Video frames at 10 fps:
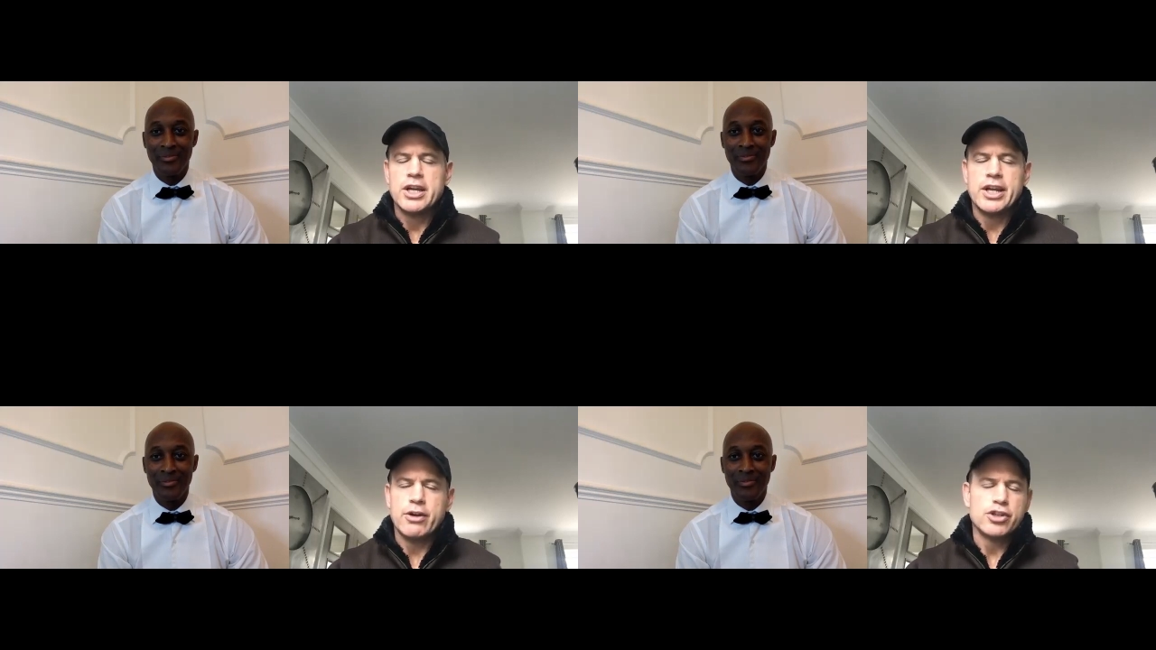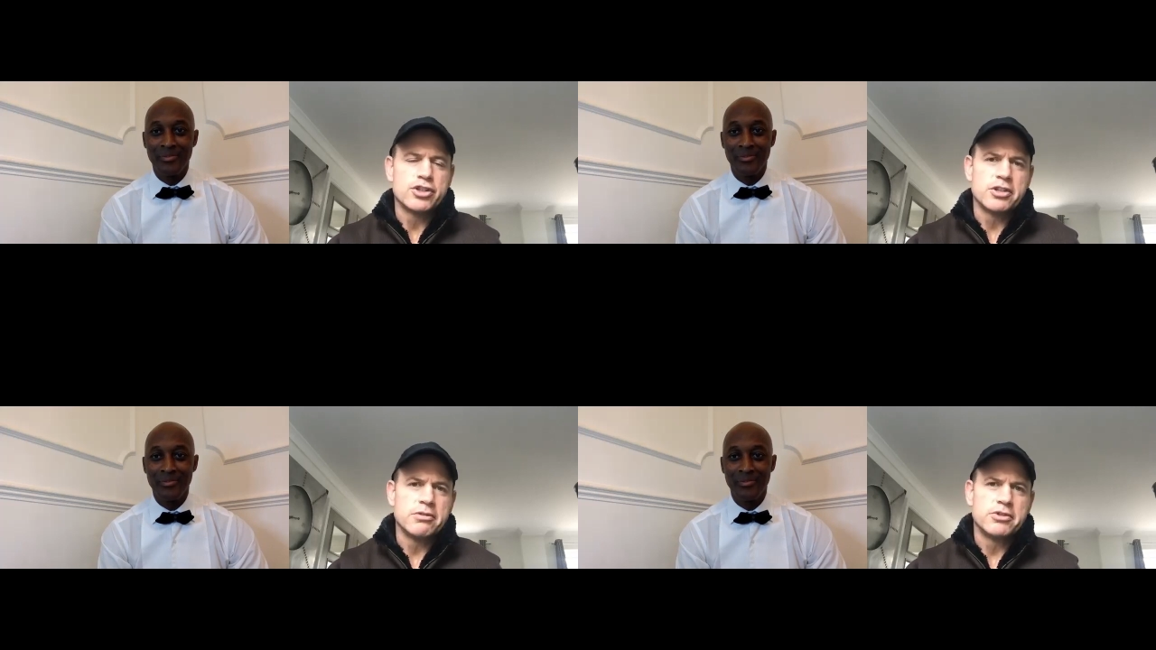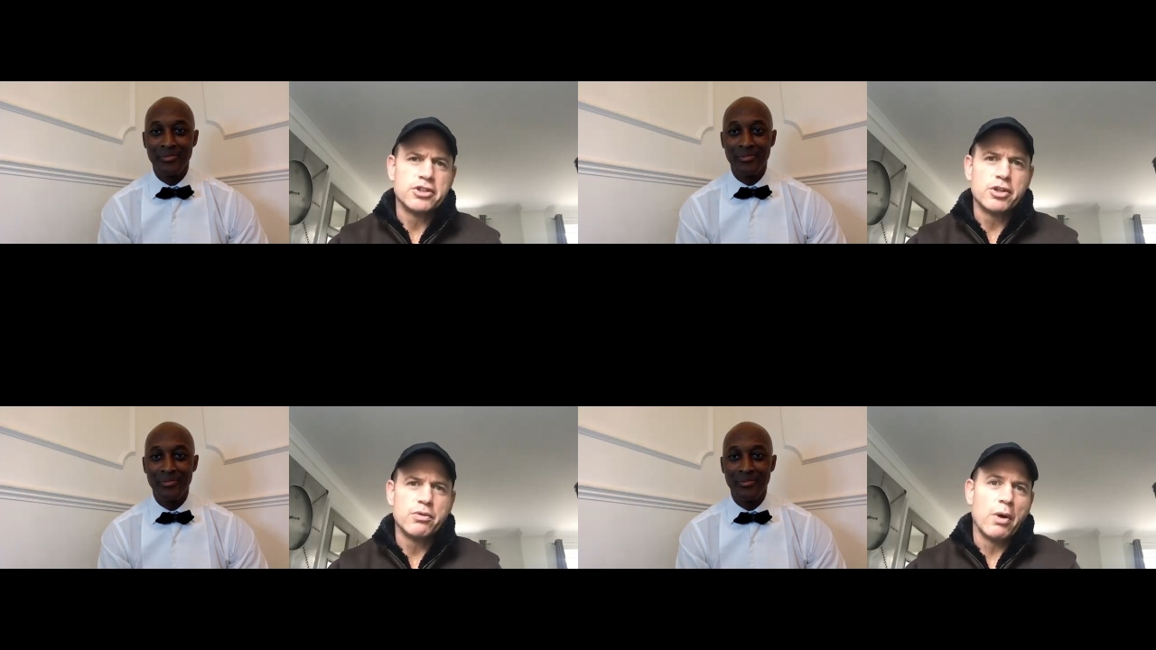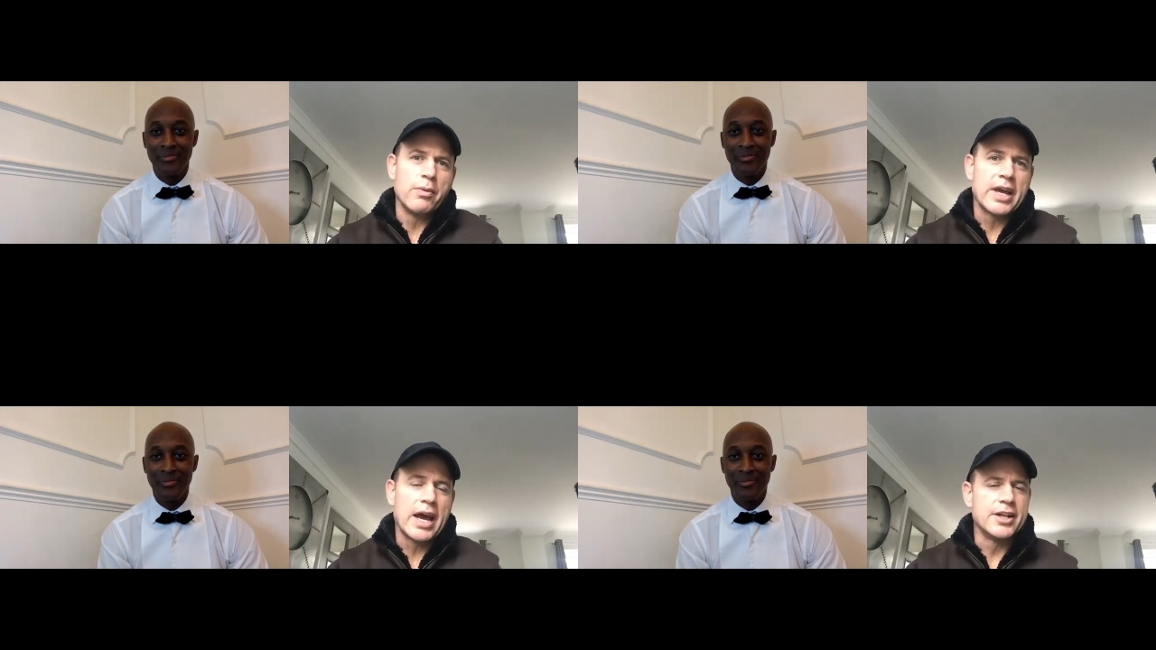Speaker 1: you know, just to, to do
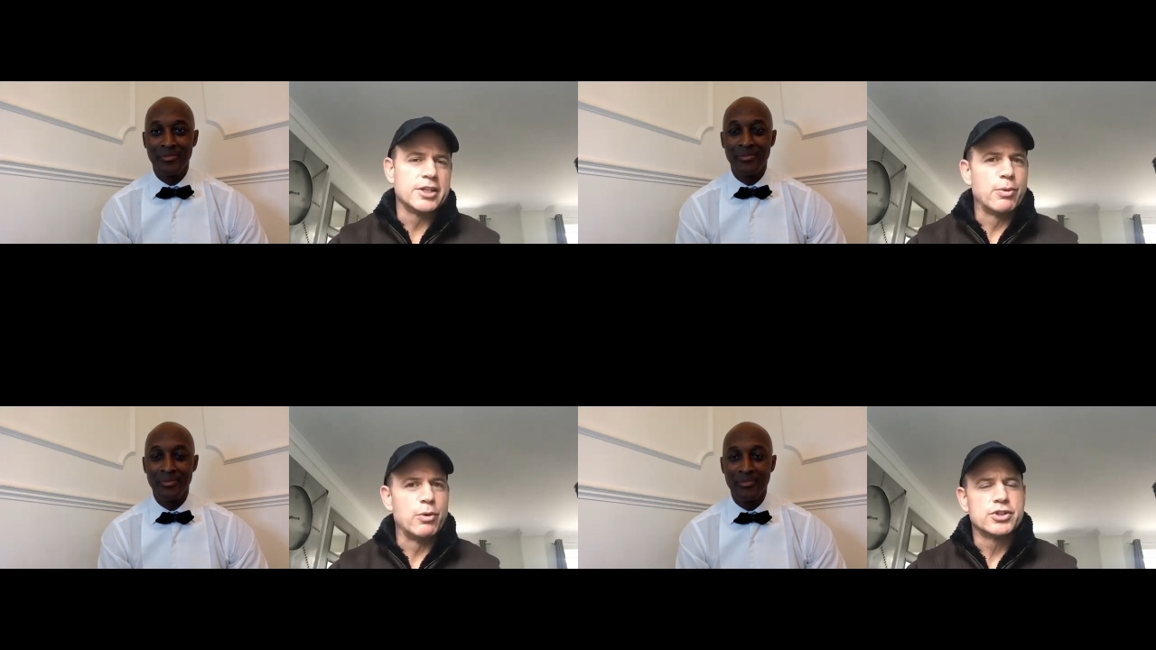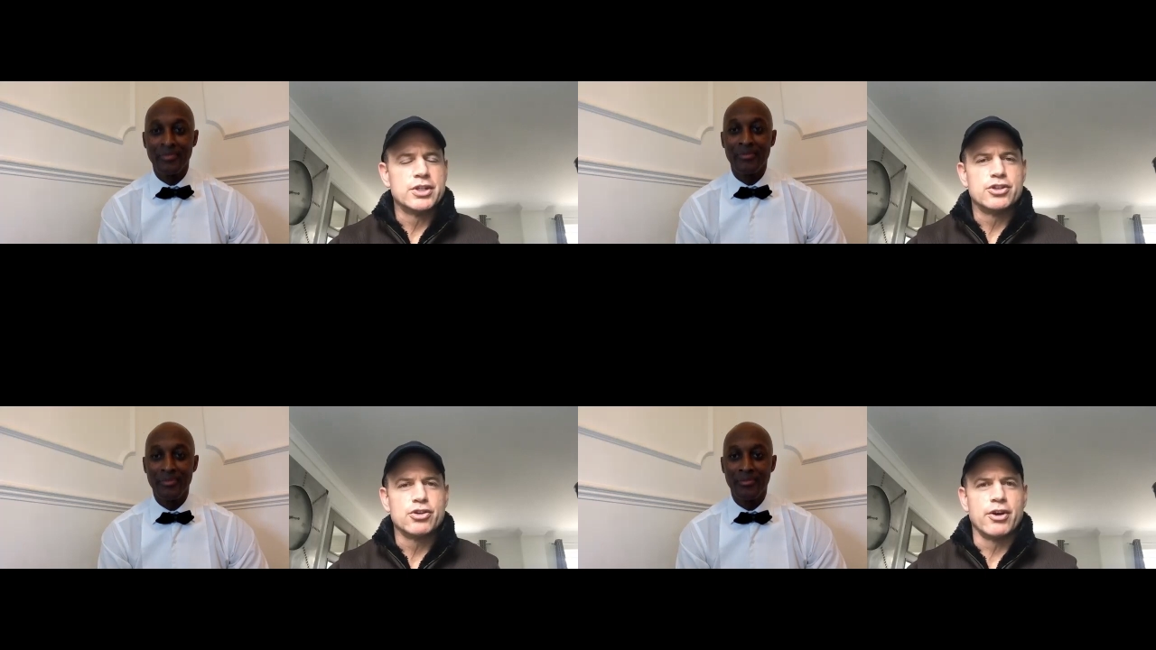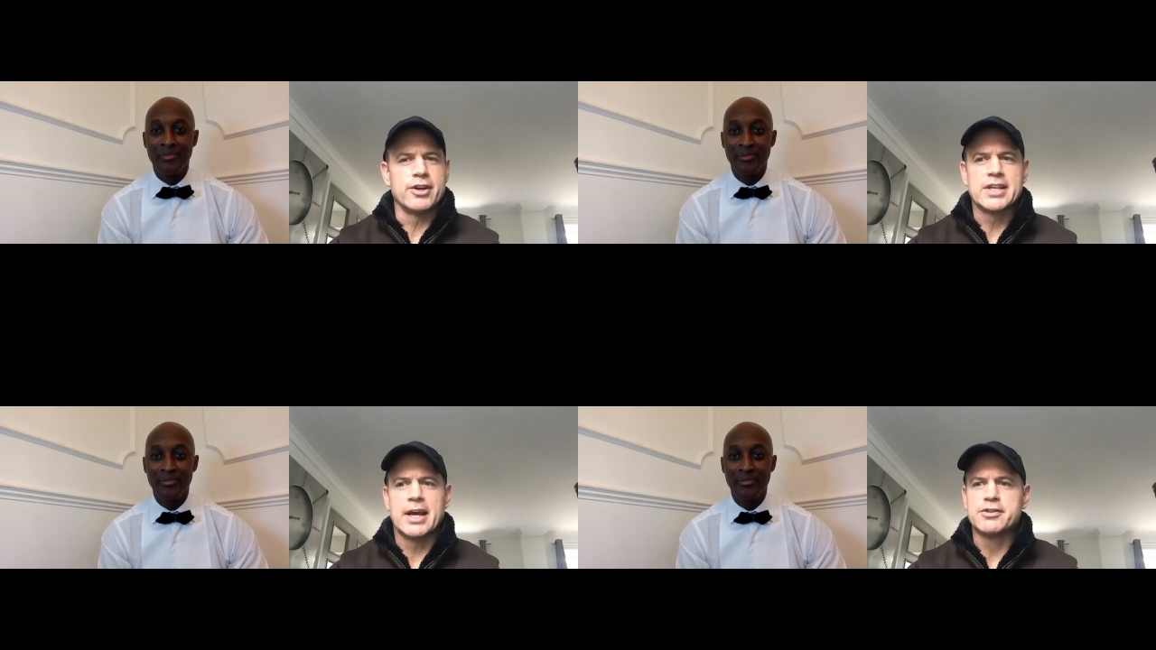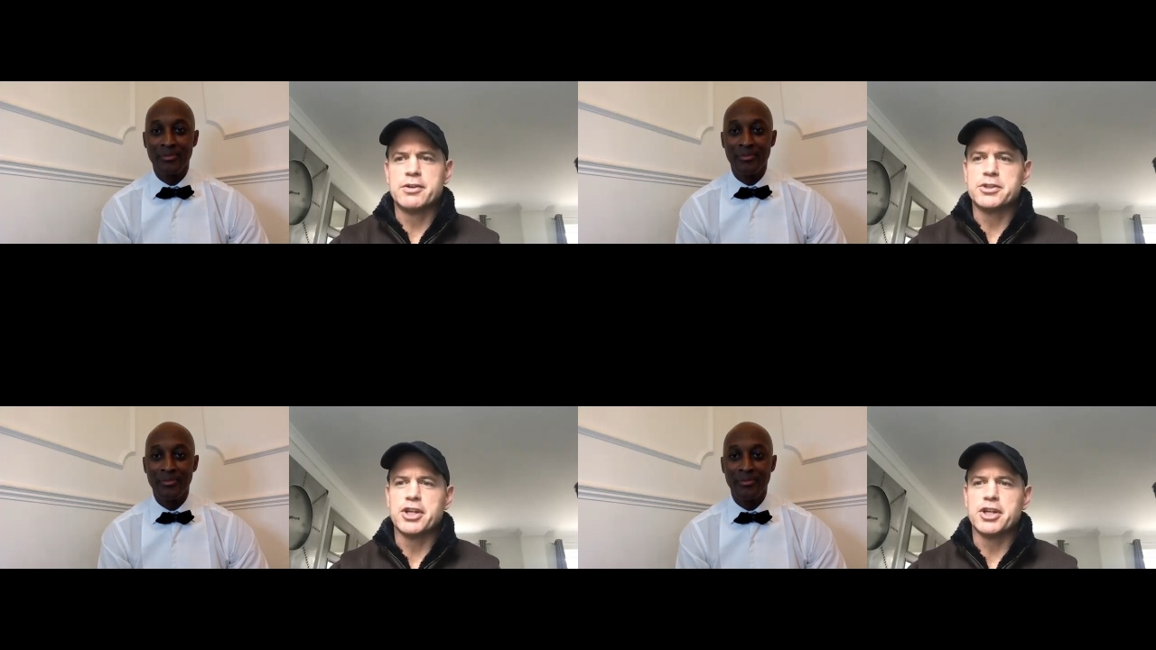what we can in sports and enjoy ourselves.